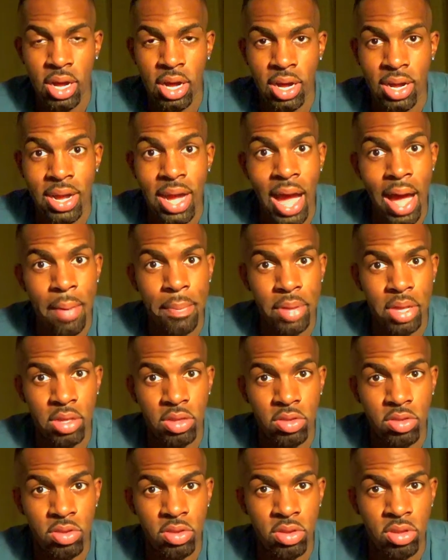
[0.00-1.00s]

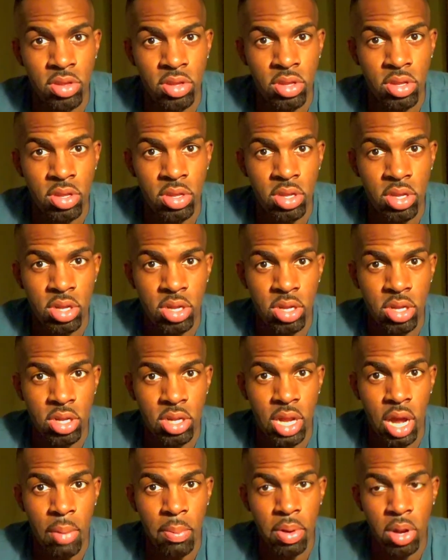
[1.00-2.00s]
comments
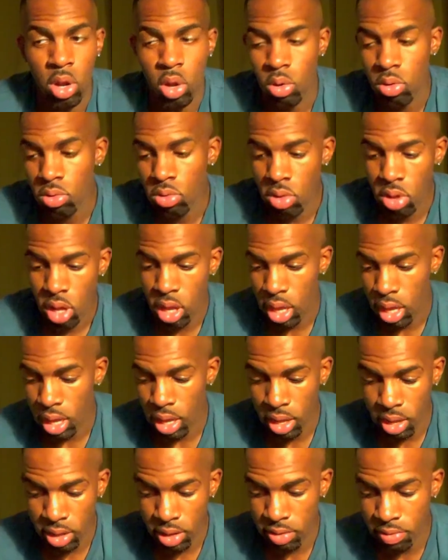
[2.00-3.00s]
down below
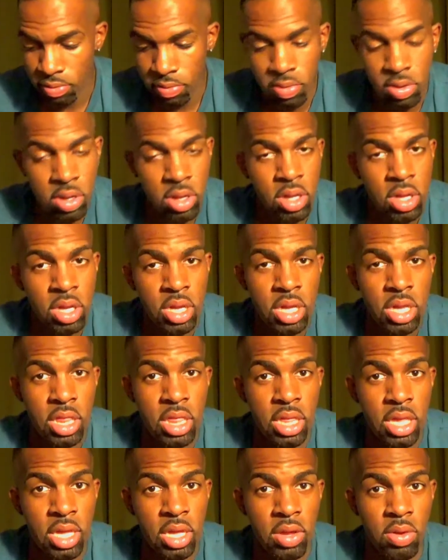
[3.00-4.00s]
of
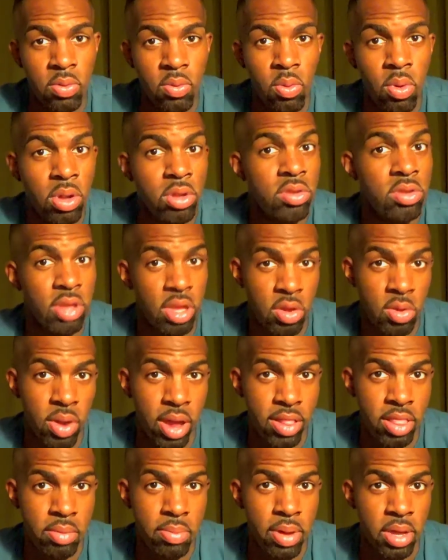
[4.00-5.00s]
the ones that you
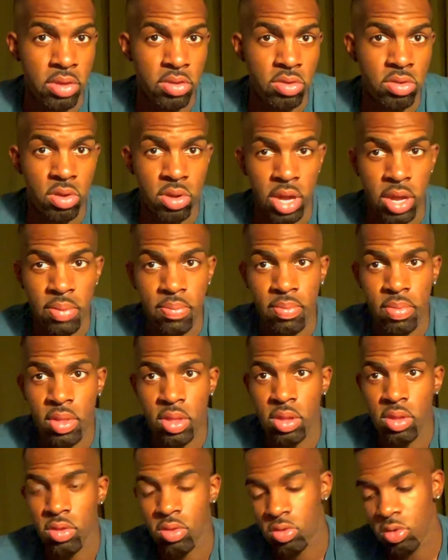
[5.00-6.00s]
like the best, okay?
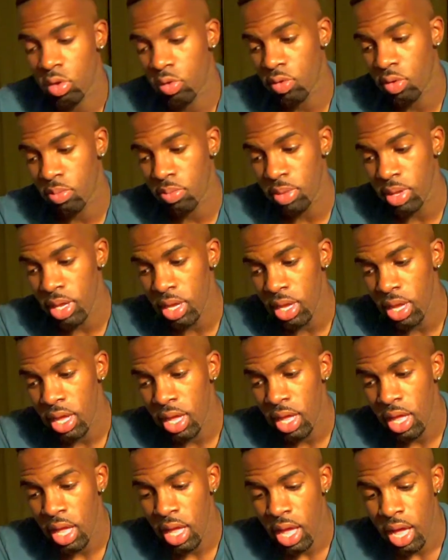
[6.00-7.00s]
So for me,
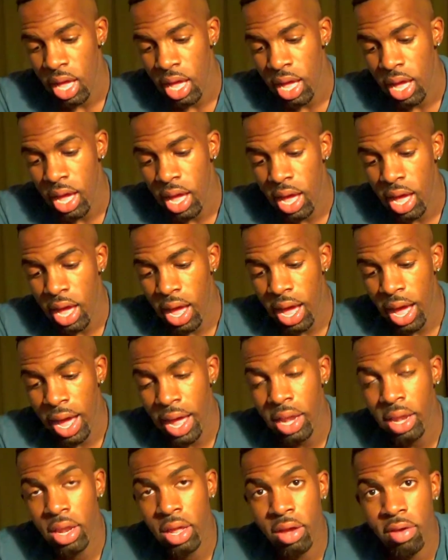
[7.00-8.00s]
I
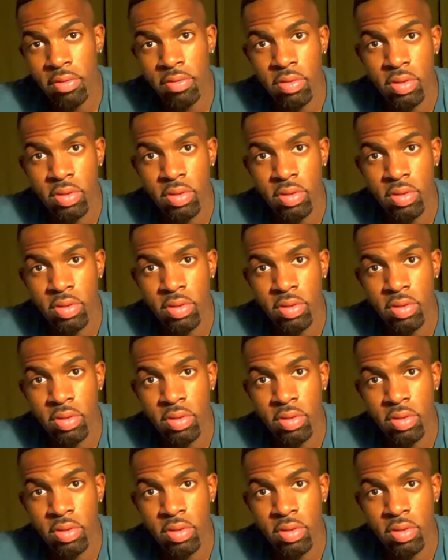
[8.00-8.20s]
love